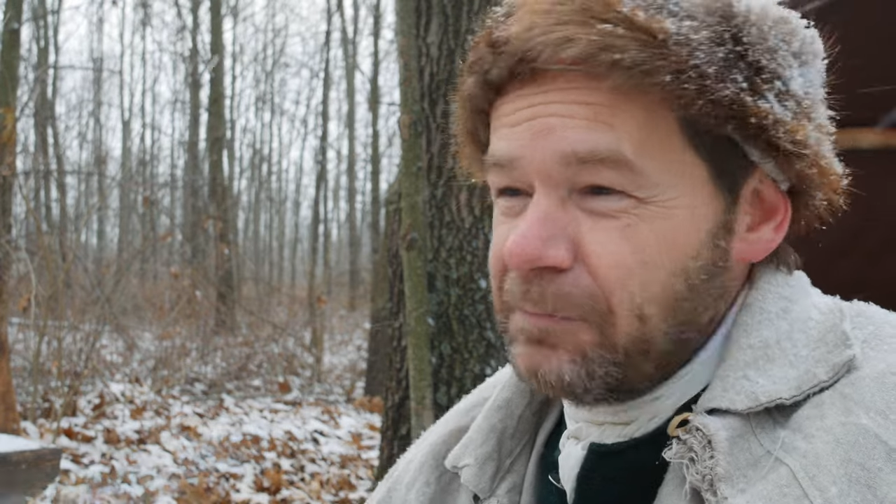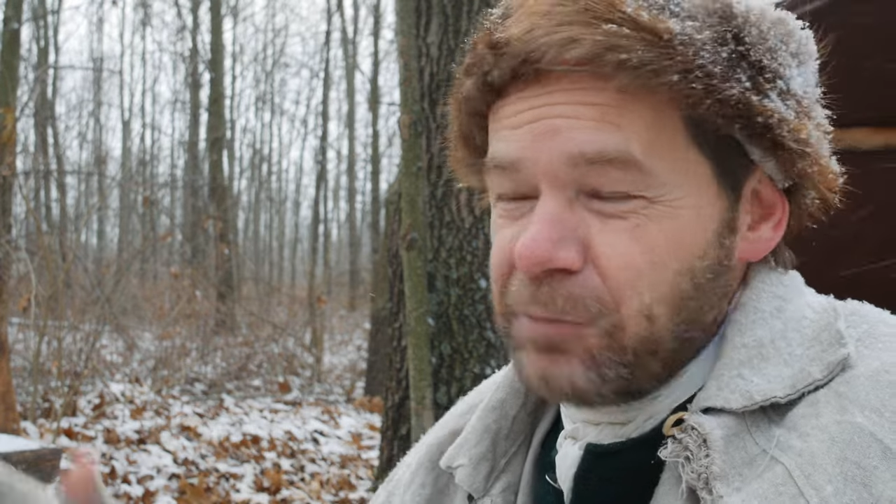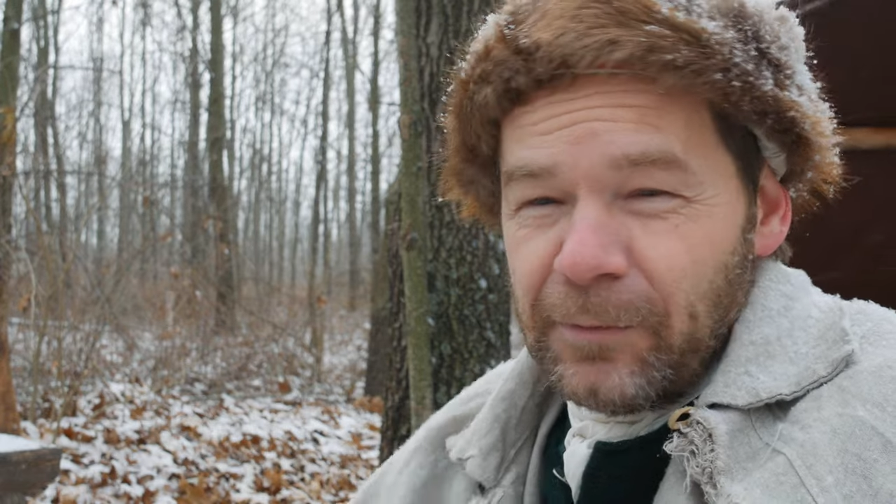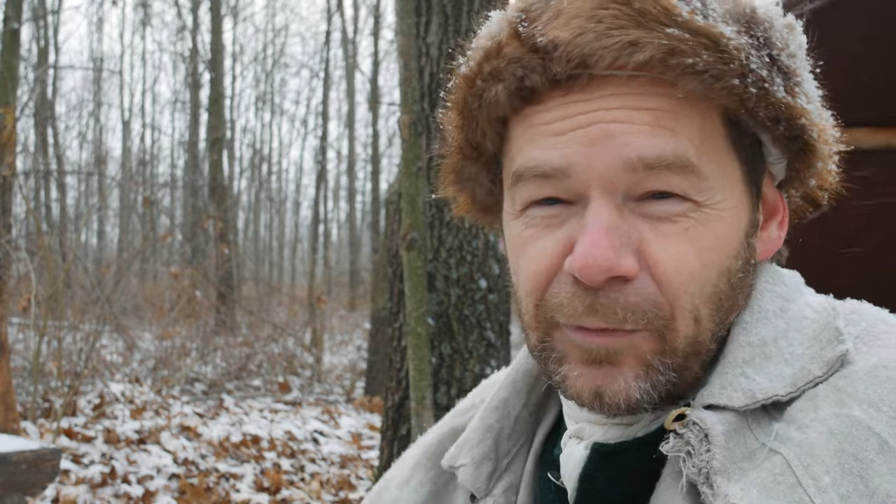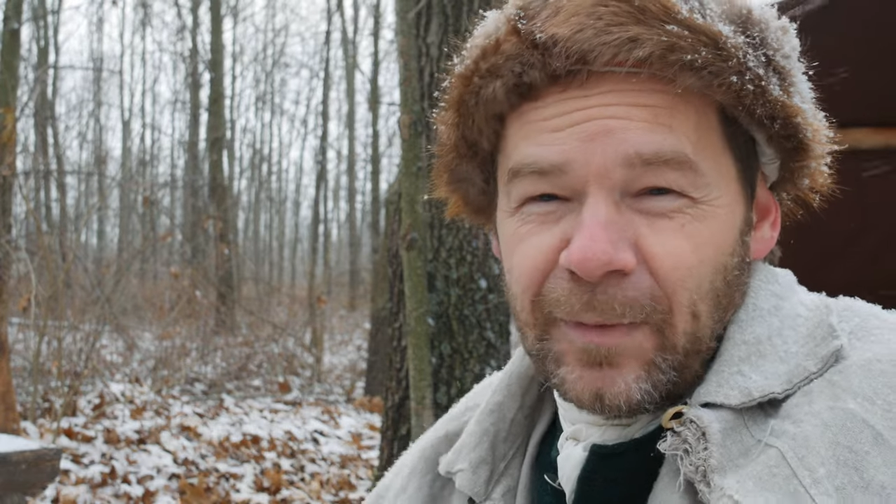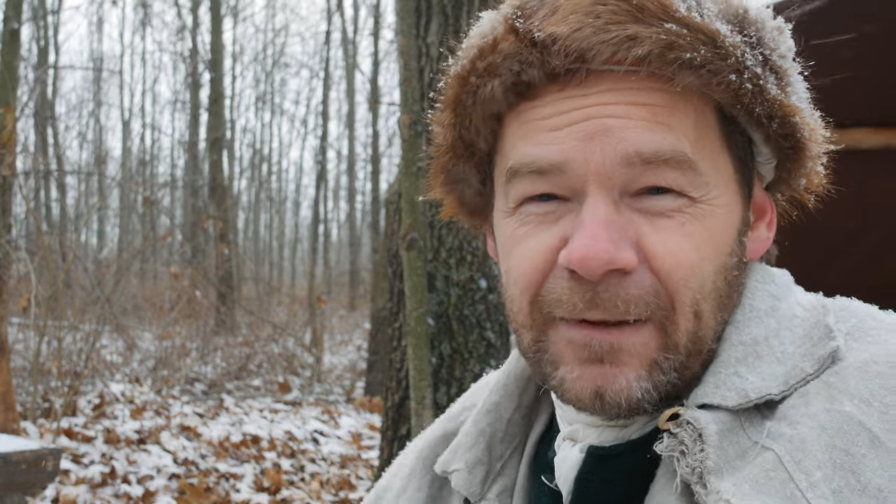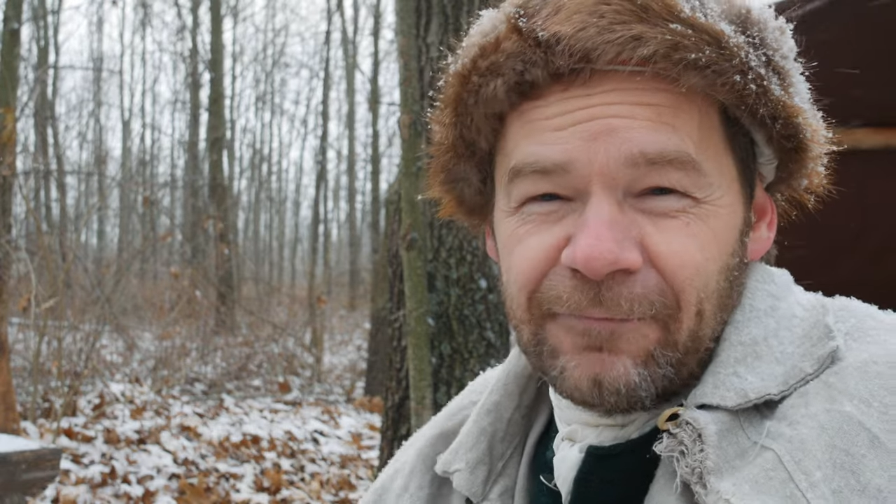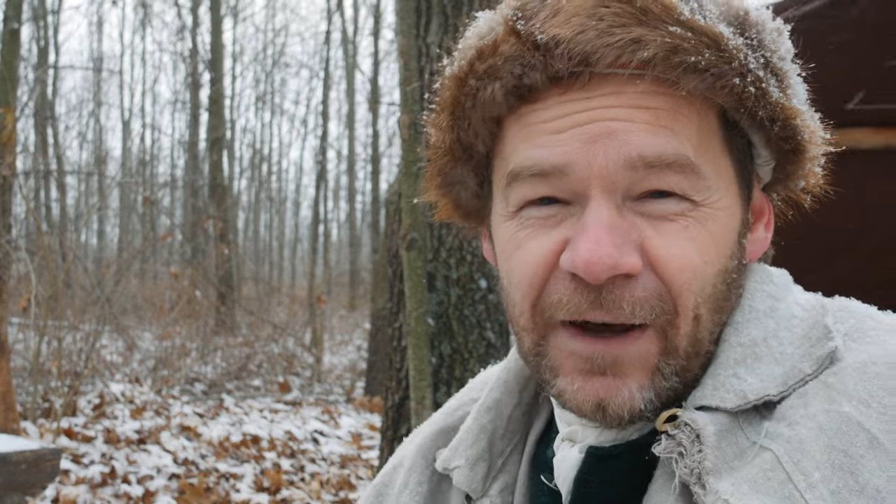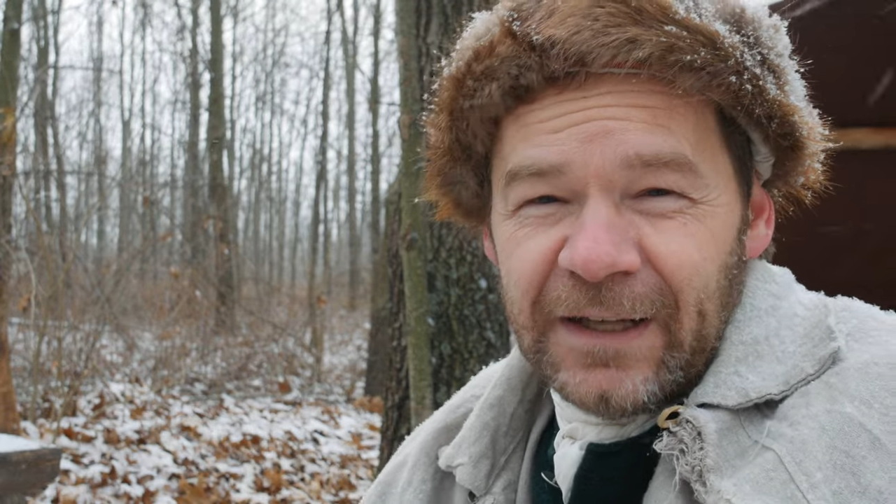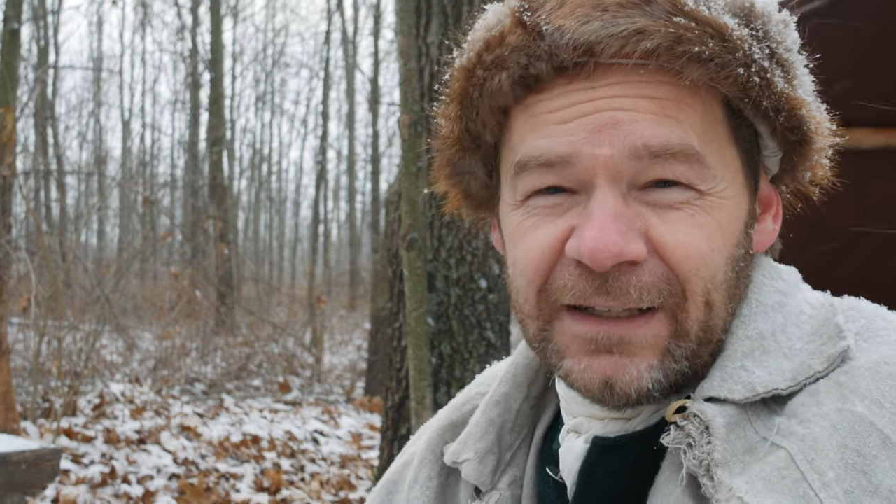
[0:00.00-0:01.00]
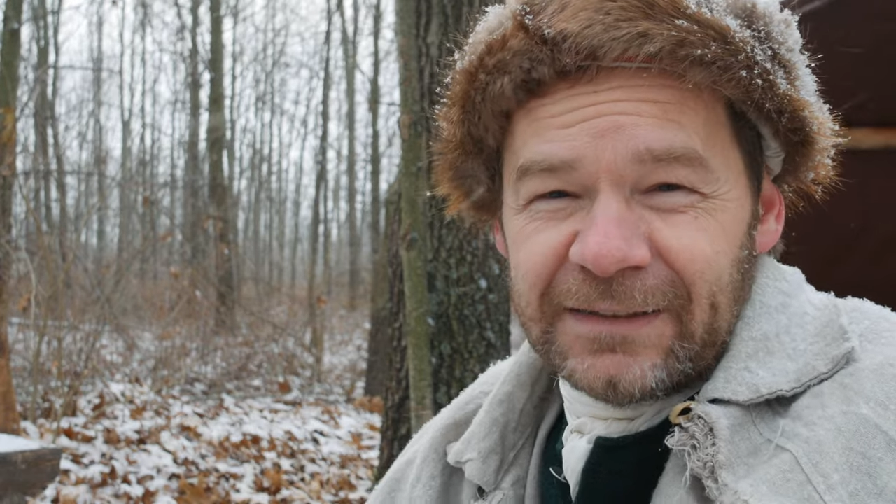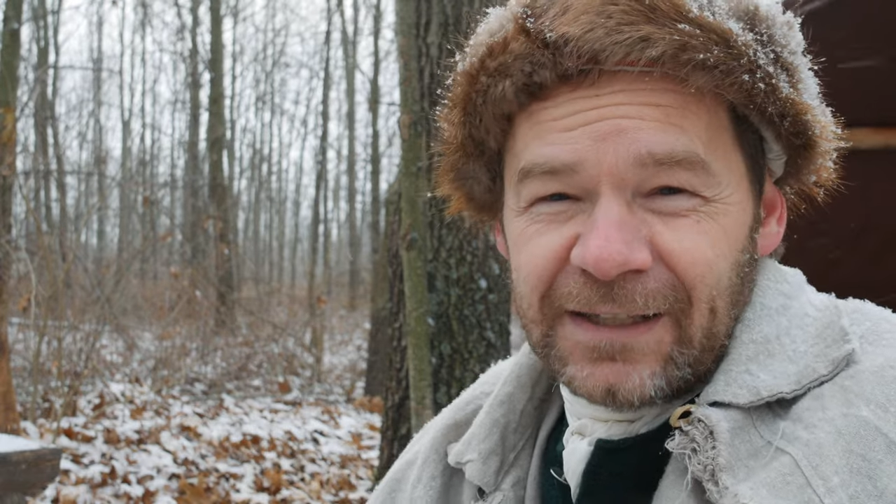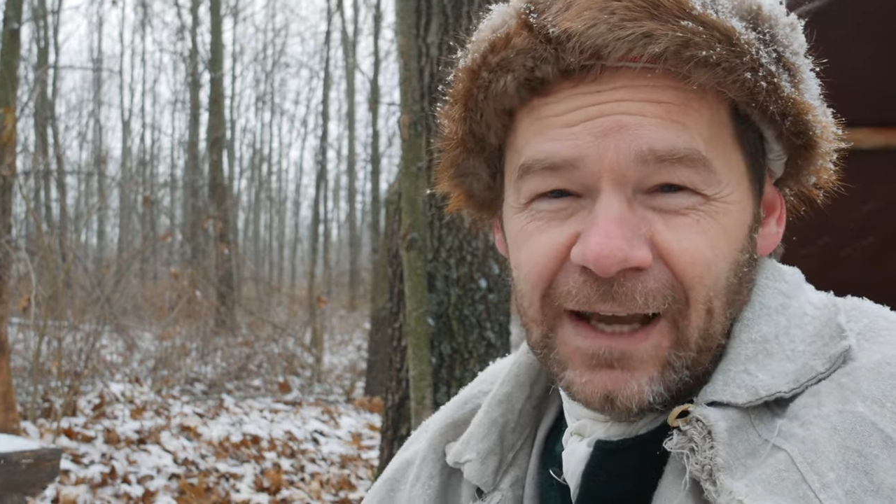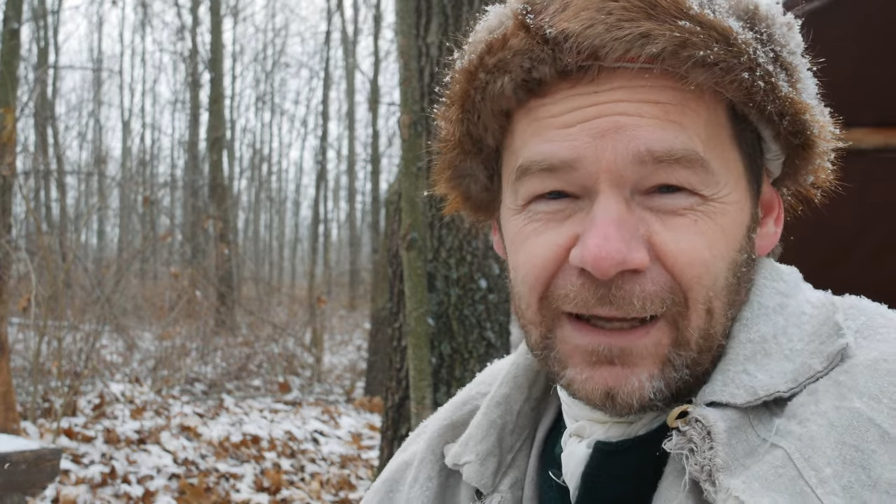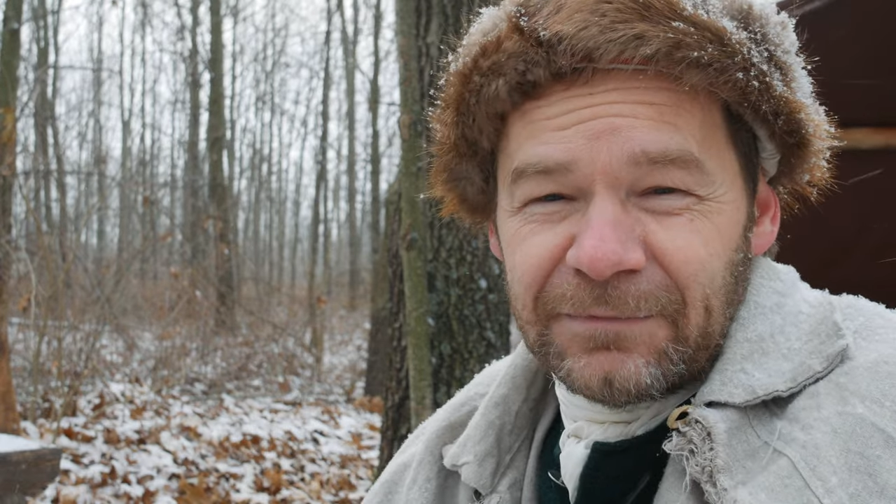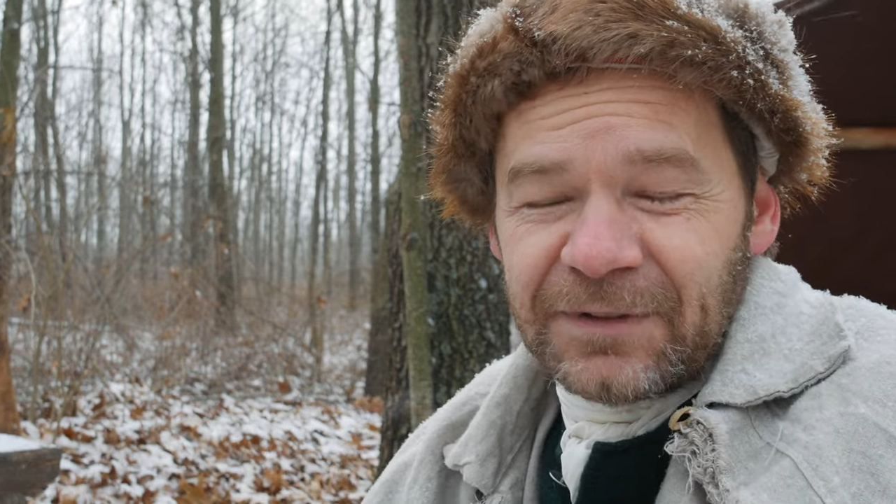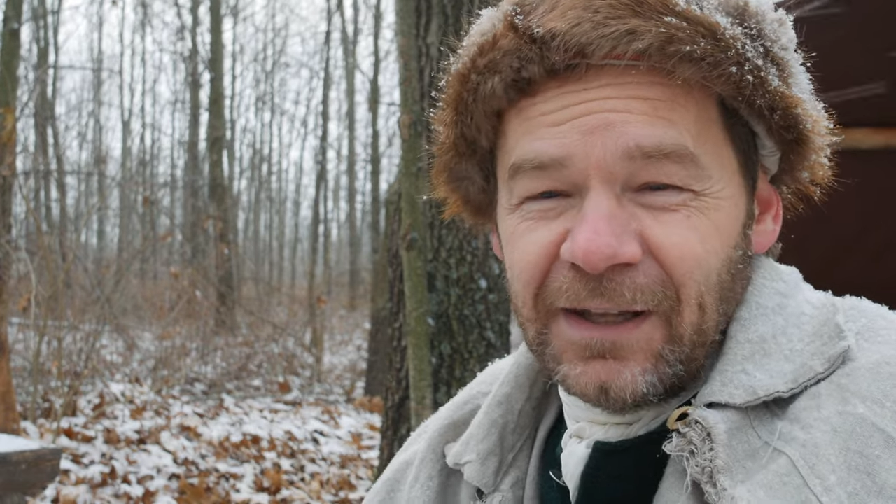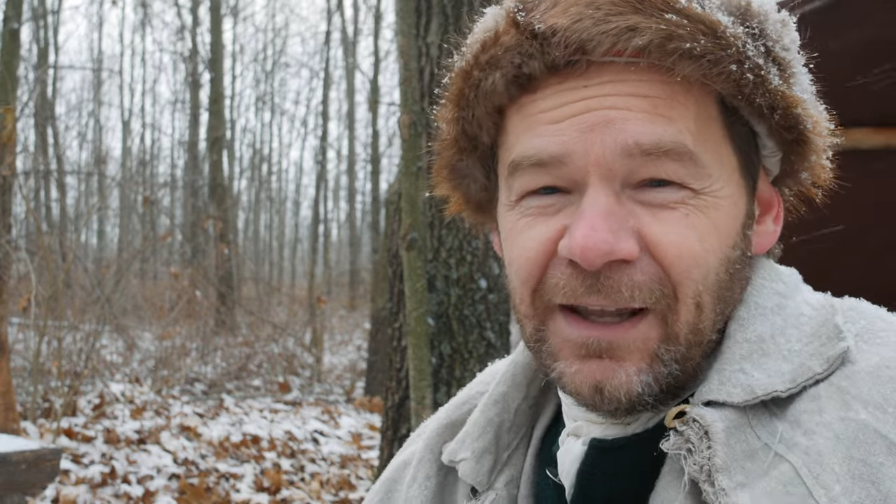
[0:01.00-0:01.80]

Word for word: probably fun at times.